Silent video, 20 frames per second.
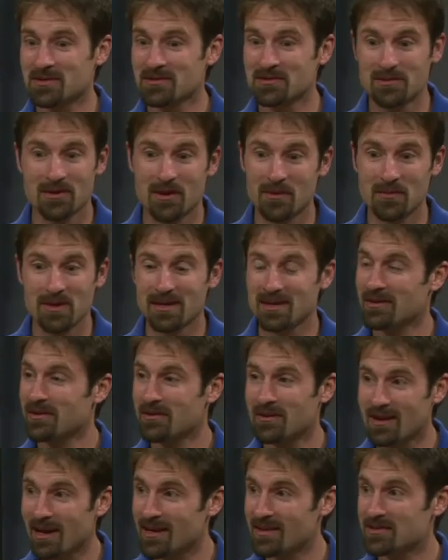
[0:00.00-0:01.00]
you taught me. You
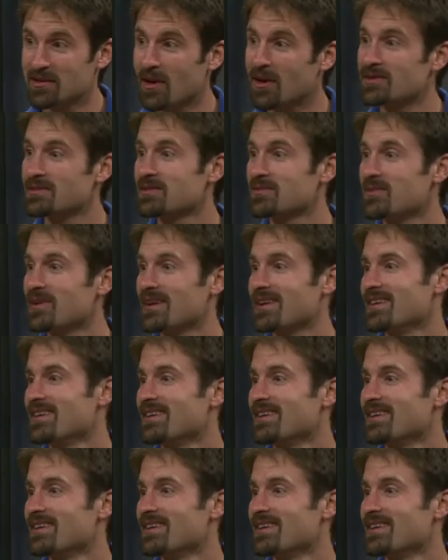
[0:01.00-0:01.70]
know, I taught somebody.